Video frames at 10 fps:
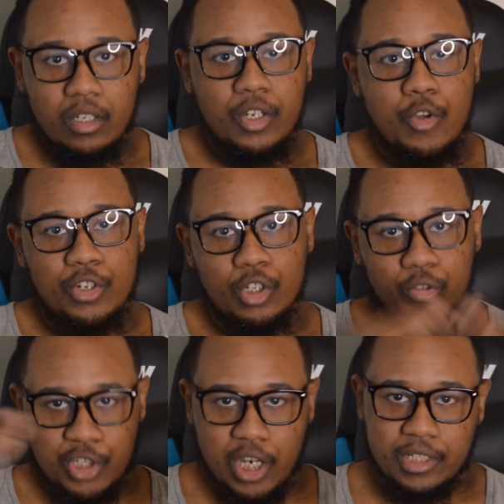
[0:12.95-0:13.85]
you already know
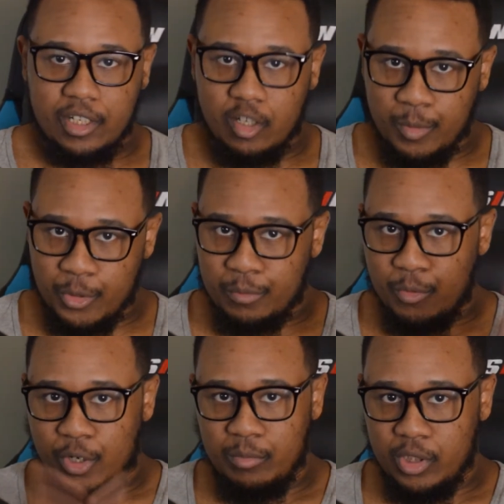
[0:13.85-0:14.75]
John Carpenter
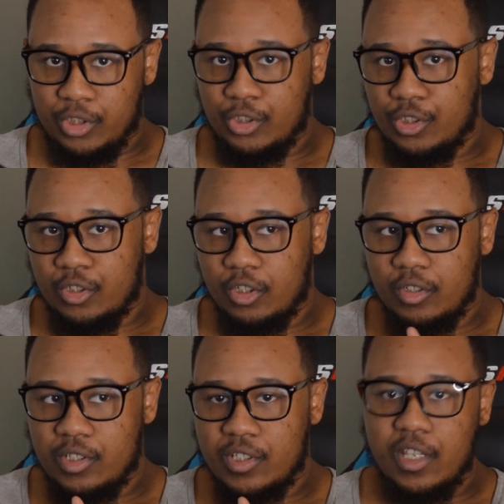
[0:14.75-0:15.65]
pretty much
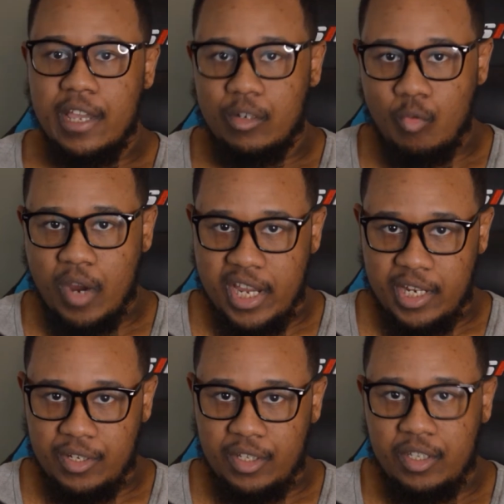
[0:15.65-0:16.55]

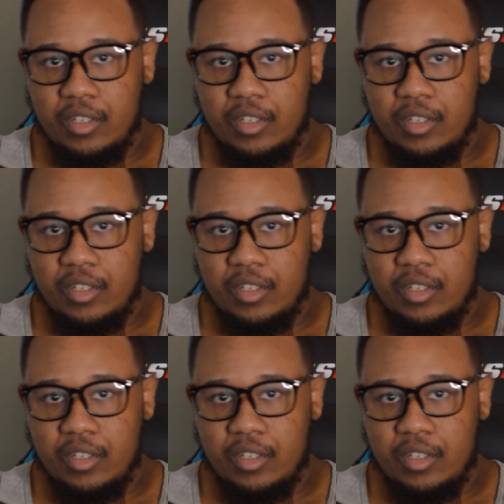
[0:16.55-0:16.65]
segued,